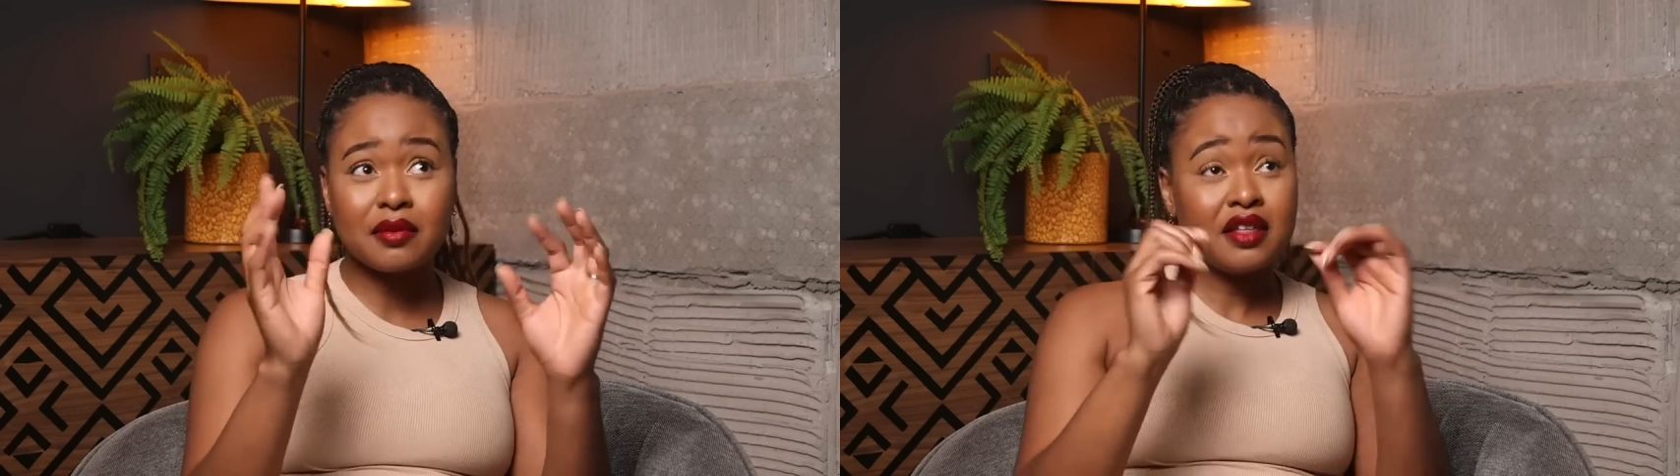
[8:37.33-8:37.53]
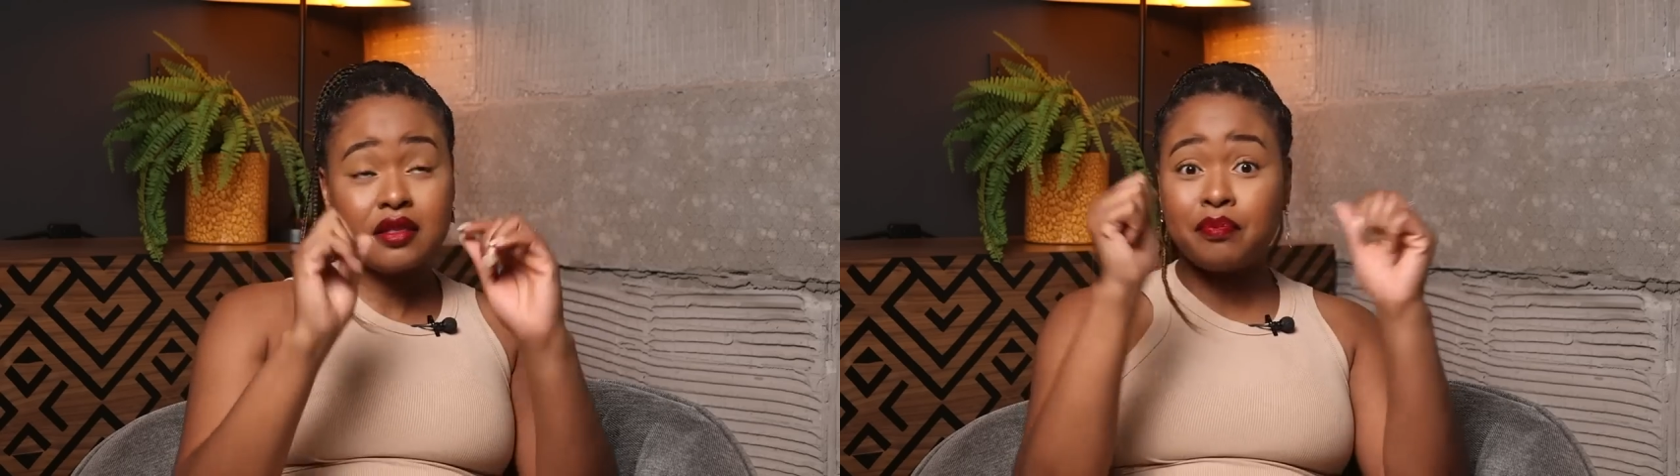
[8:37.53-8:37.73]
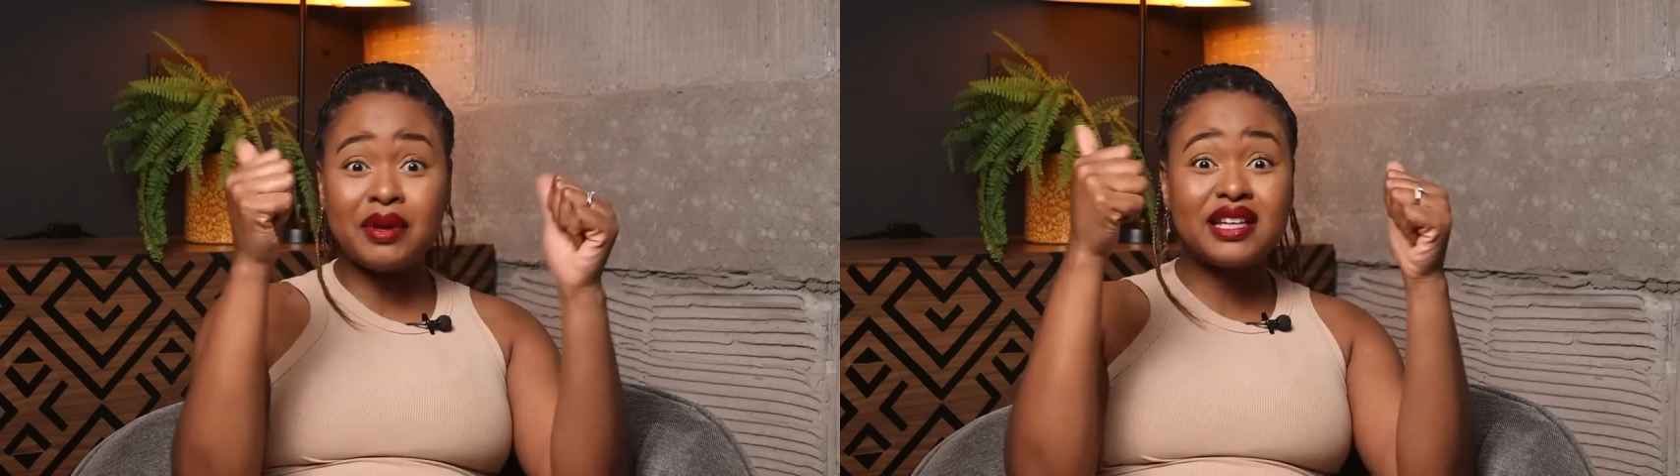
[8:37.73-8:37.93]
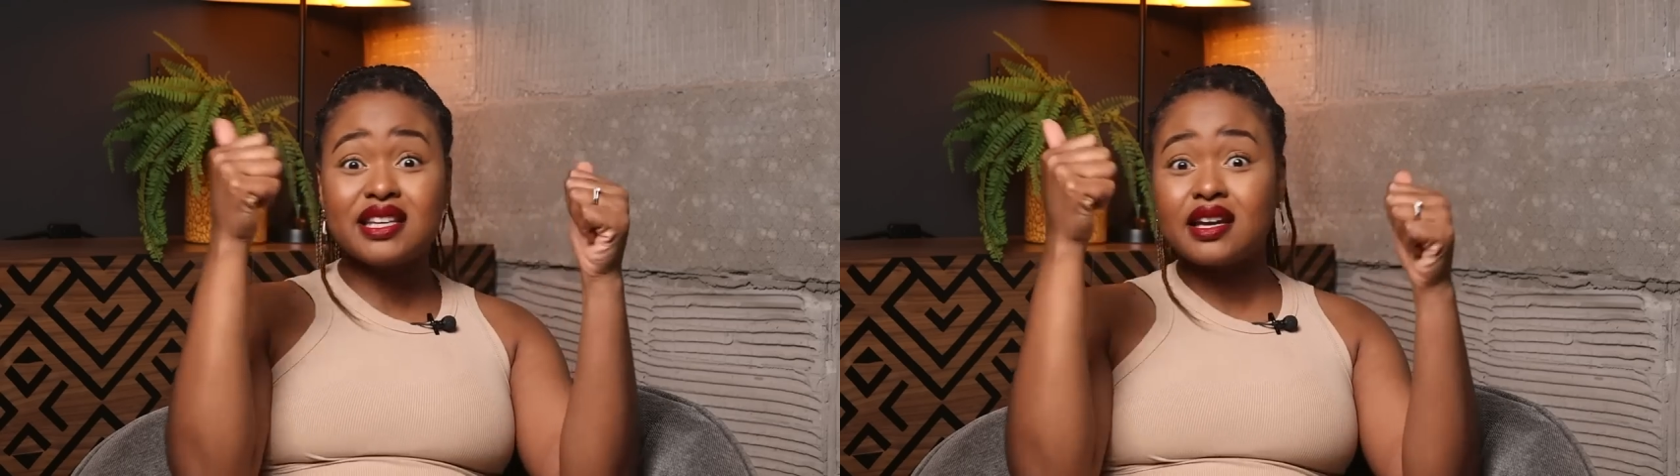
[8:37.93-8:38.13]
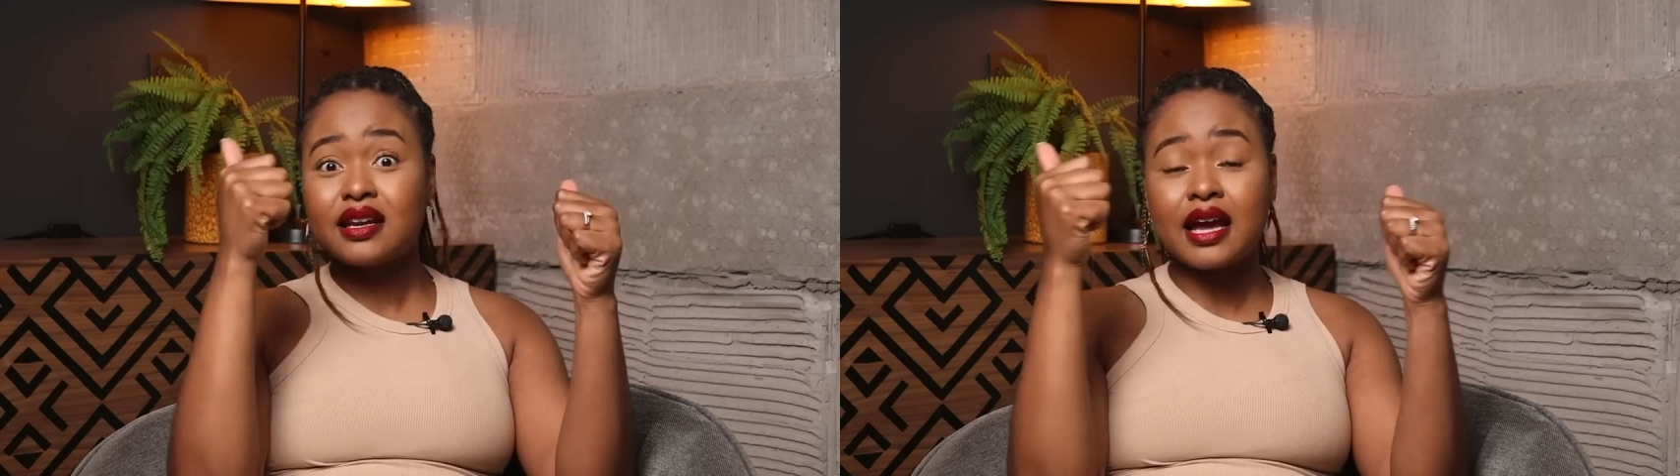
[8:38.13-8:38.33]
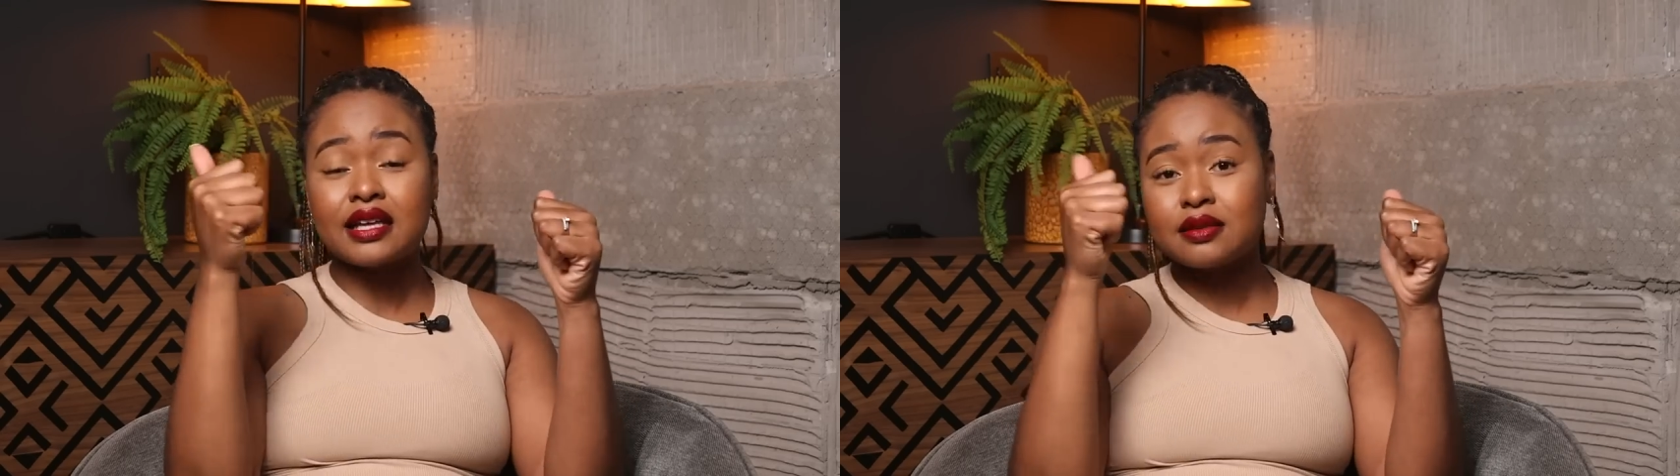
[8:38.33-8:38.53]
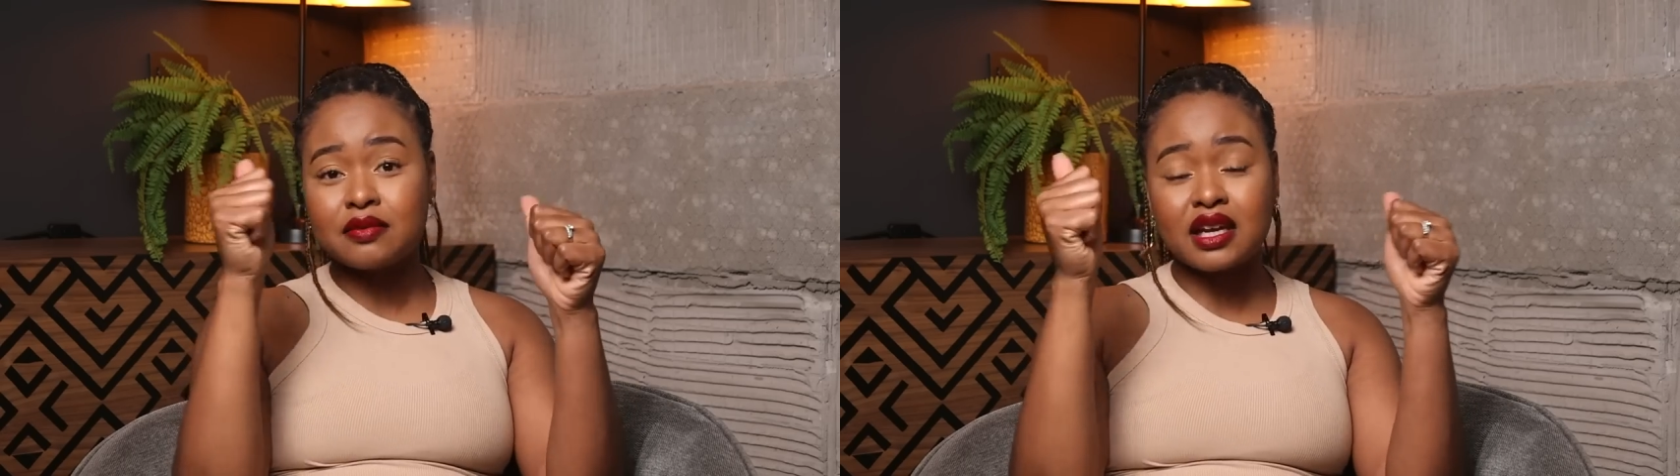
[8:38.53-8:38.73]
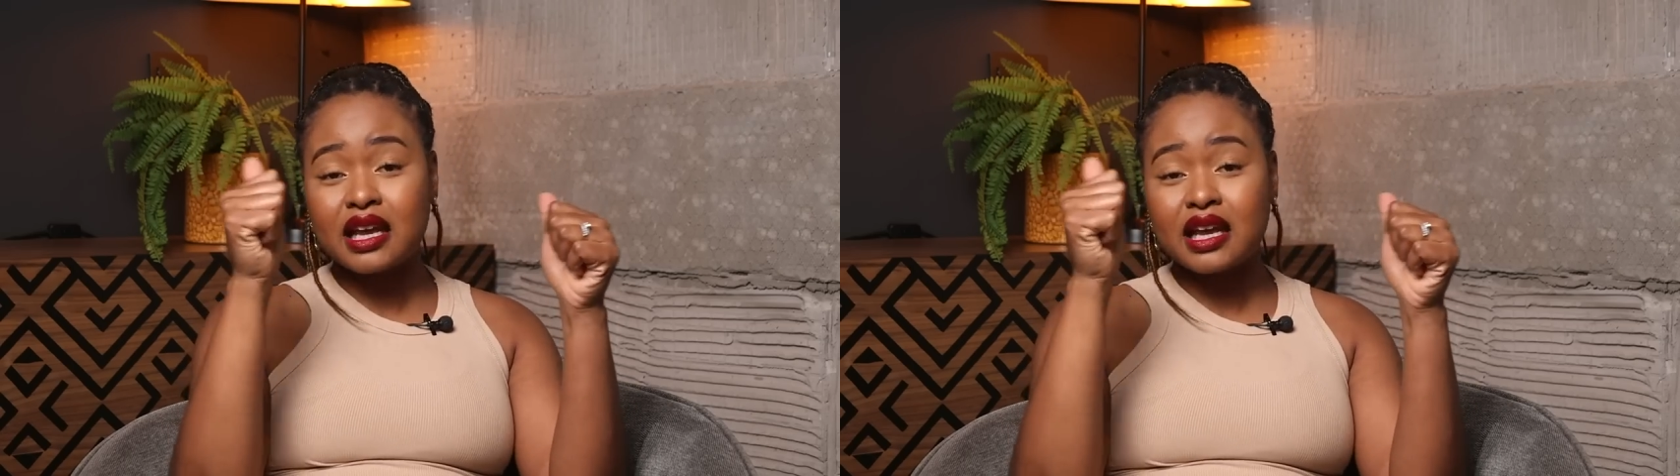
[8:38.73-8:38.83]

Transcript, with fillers: the big ticket item that